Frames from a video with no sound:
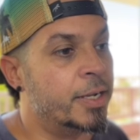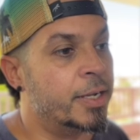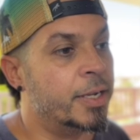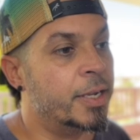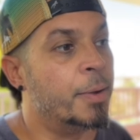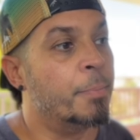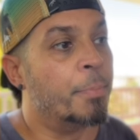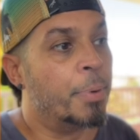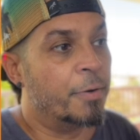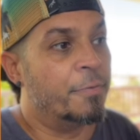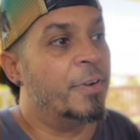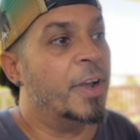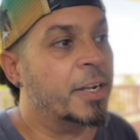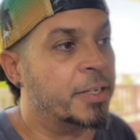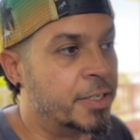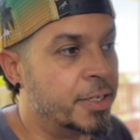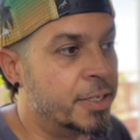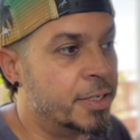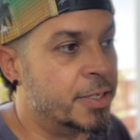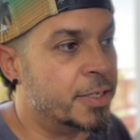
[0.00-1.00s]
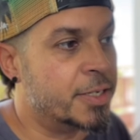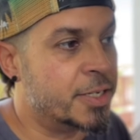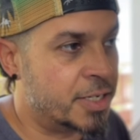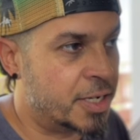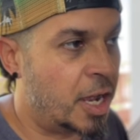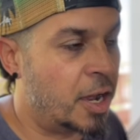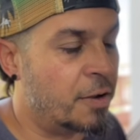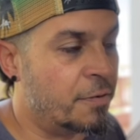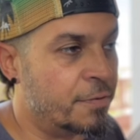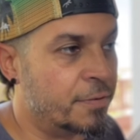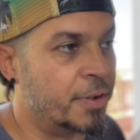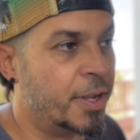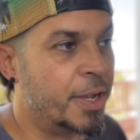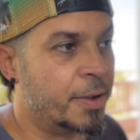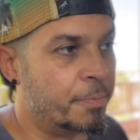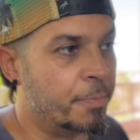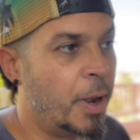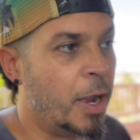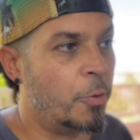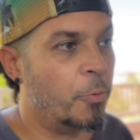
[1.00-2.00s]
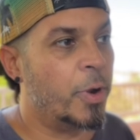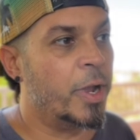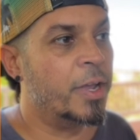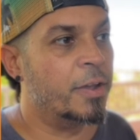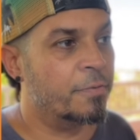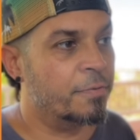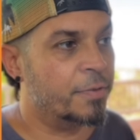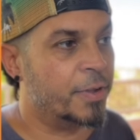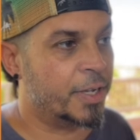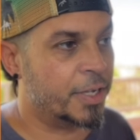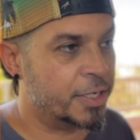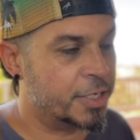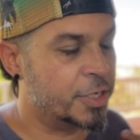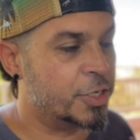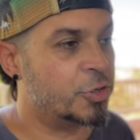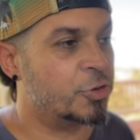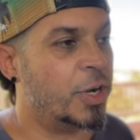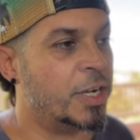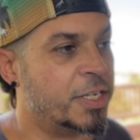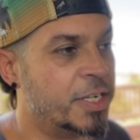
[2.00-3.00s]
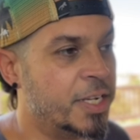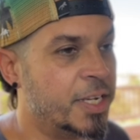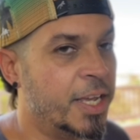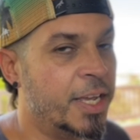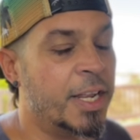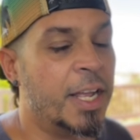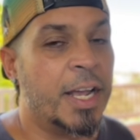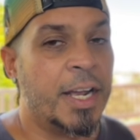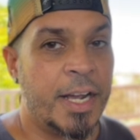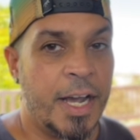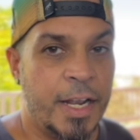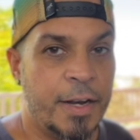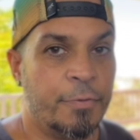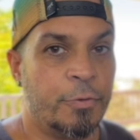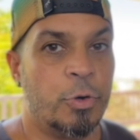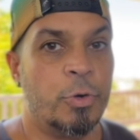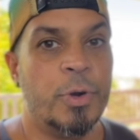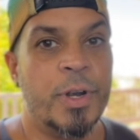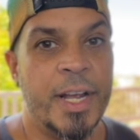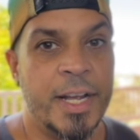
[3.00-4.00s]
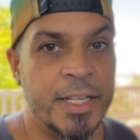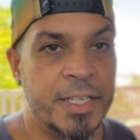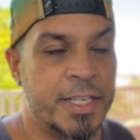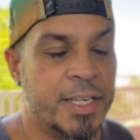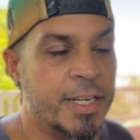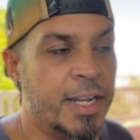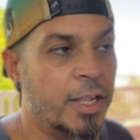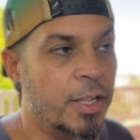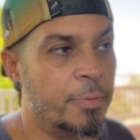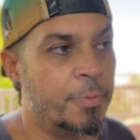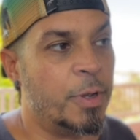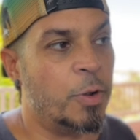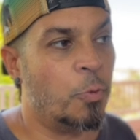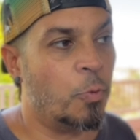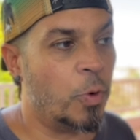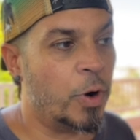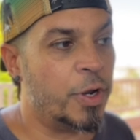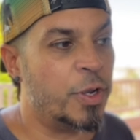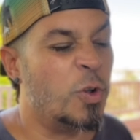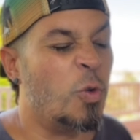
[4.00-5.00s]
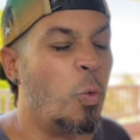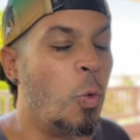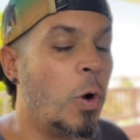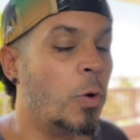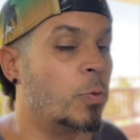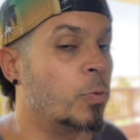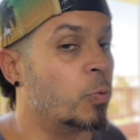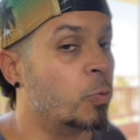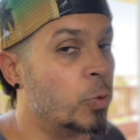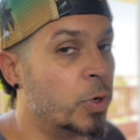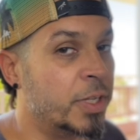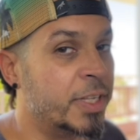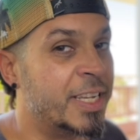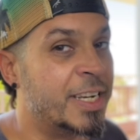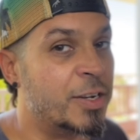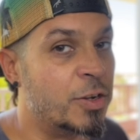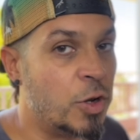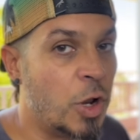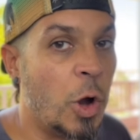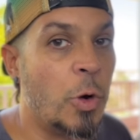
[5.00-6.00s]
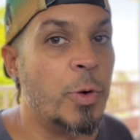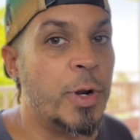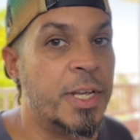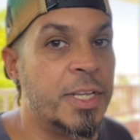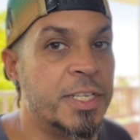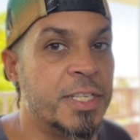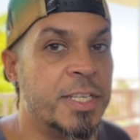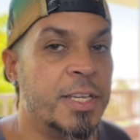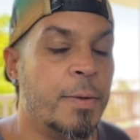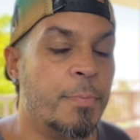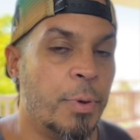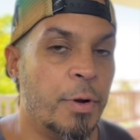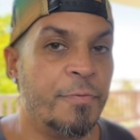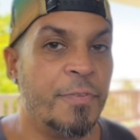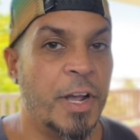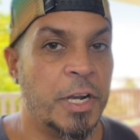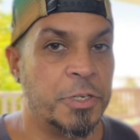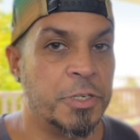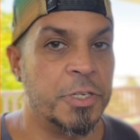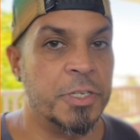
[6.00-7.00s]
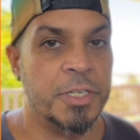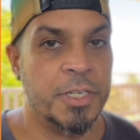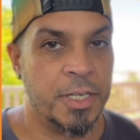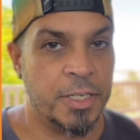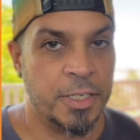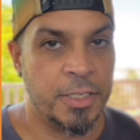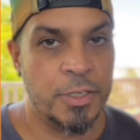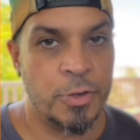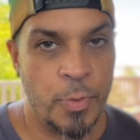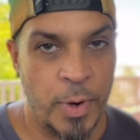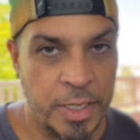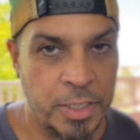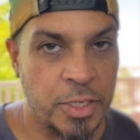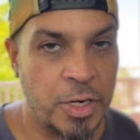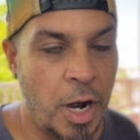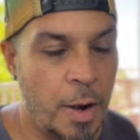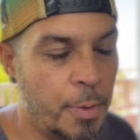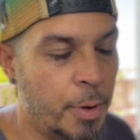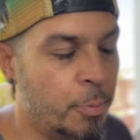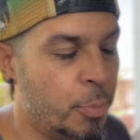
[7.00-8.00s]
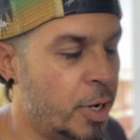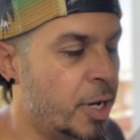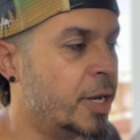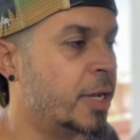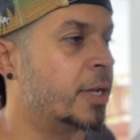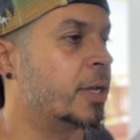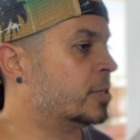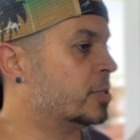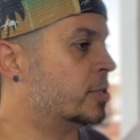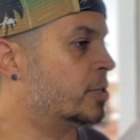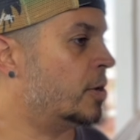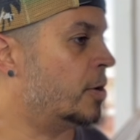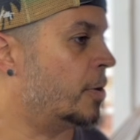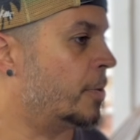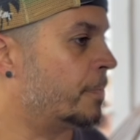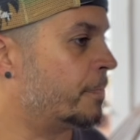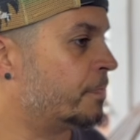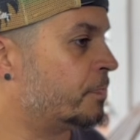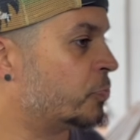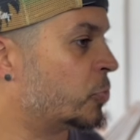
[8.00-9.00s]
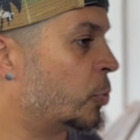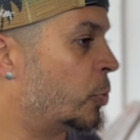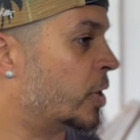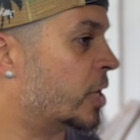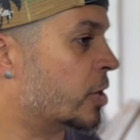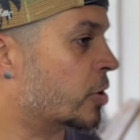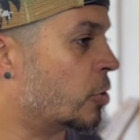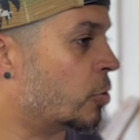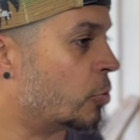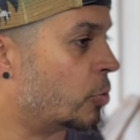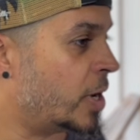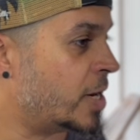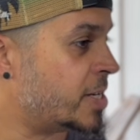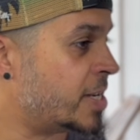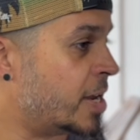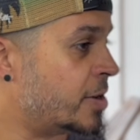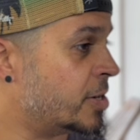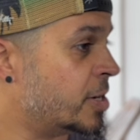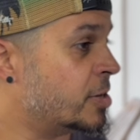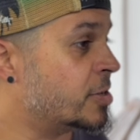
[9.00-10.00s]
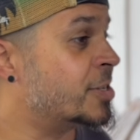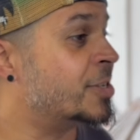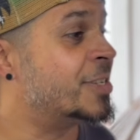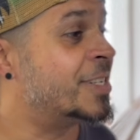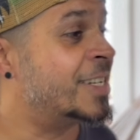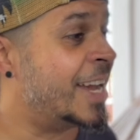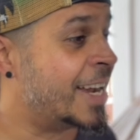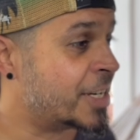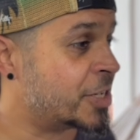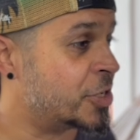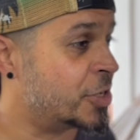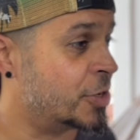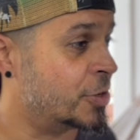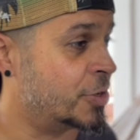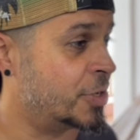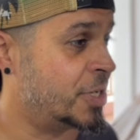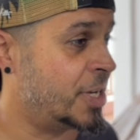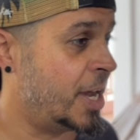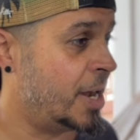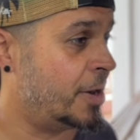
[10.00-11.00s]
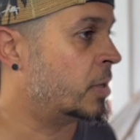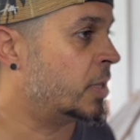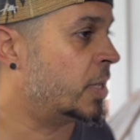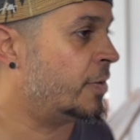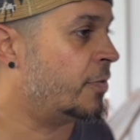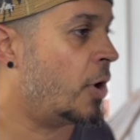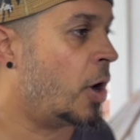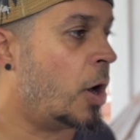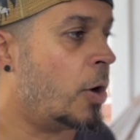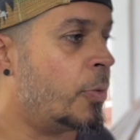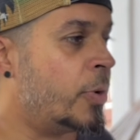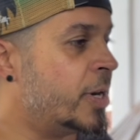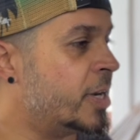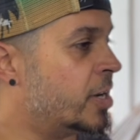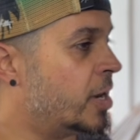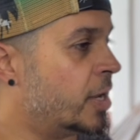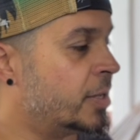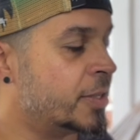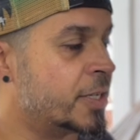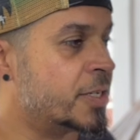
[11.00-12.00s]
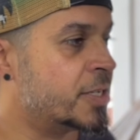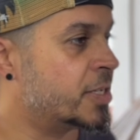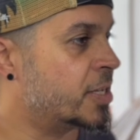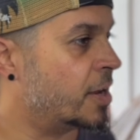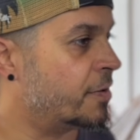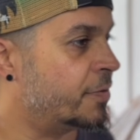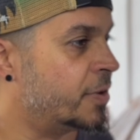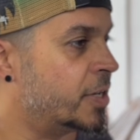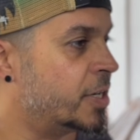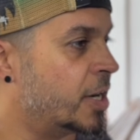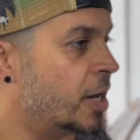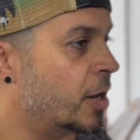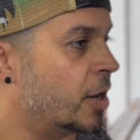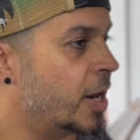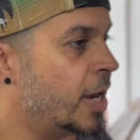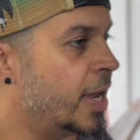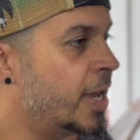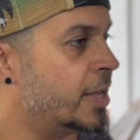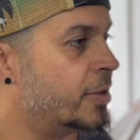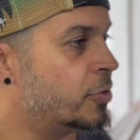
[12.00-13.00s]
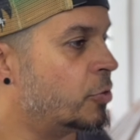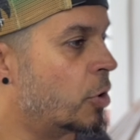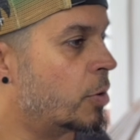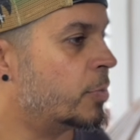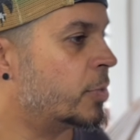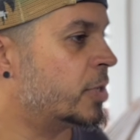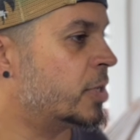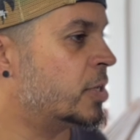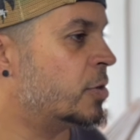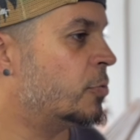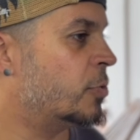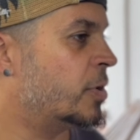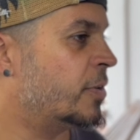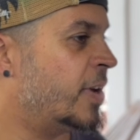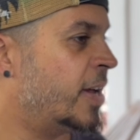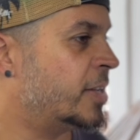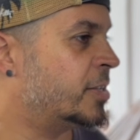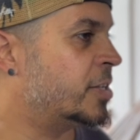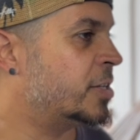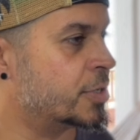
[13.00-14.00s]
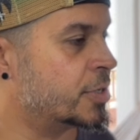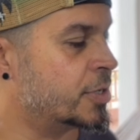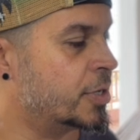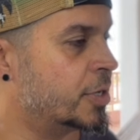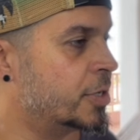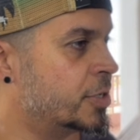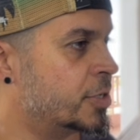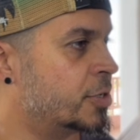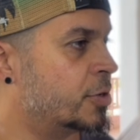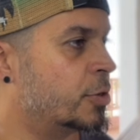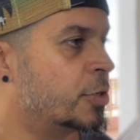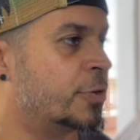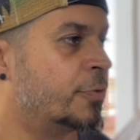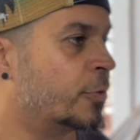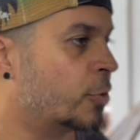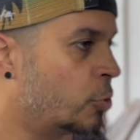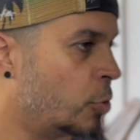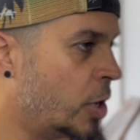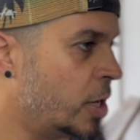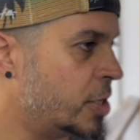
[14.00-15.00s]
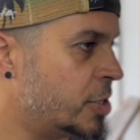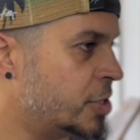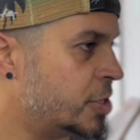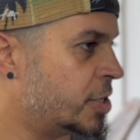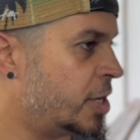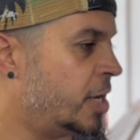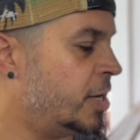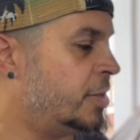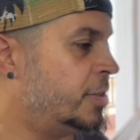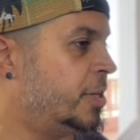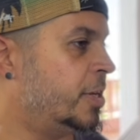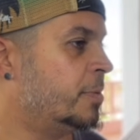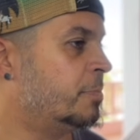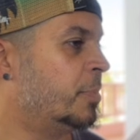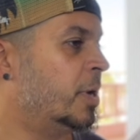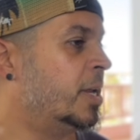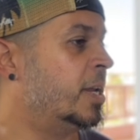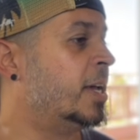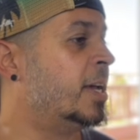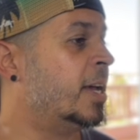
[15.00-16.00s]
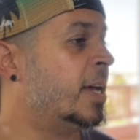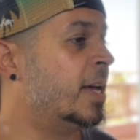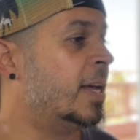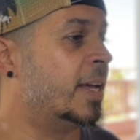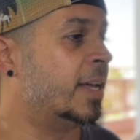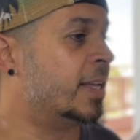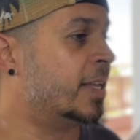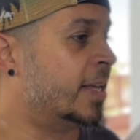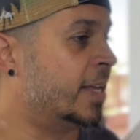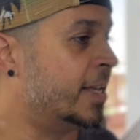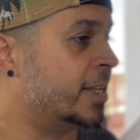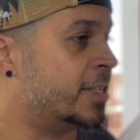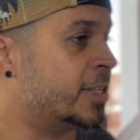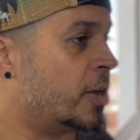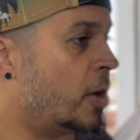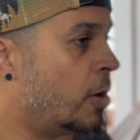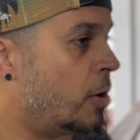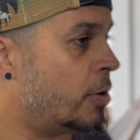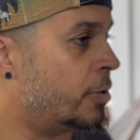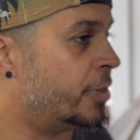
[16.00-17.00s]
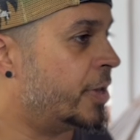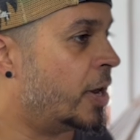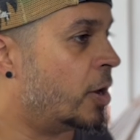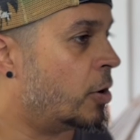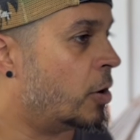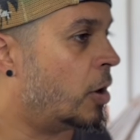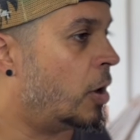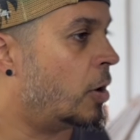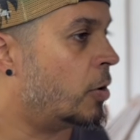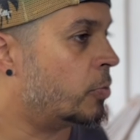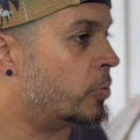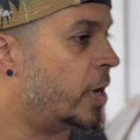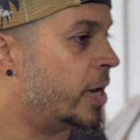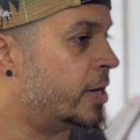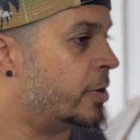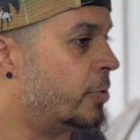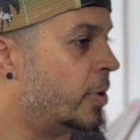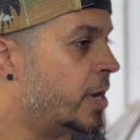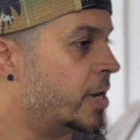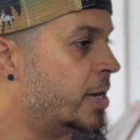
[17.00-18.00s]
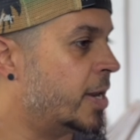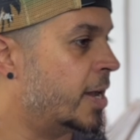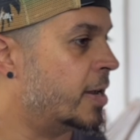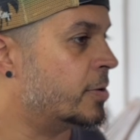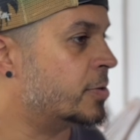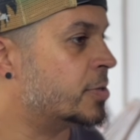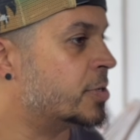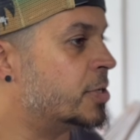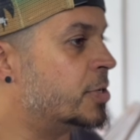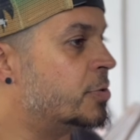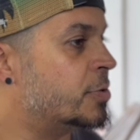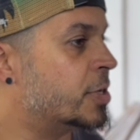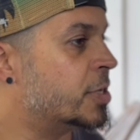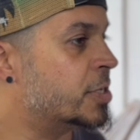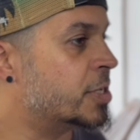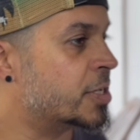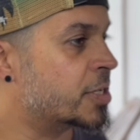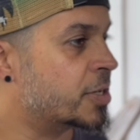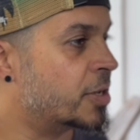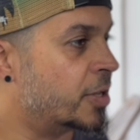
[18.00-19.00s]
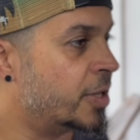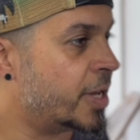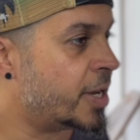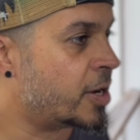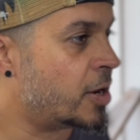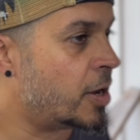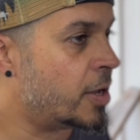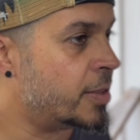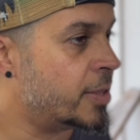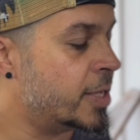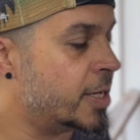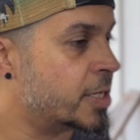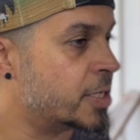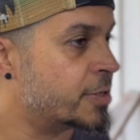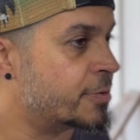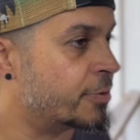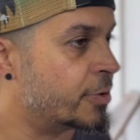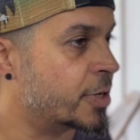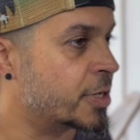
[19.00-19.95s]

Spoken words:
imperfected stuff, like by way of like a distressing it, kind of creates an element where you won't really notice the imperfections in a direct-to-garment printing. So we can go right down here to textures now. They've already got this stuff in here, and normally you would have had to search for grunge kind of thing, but it's all there already right now. So you can just click on this, for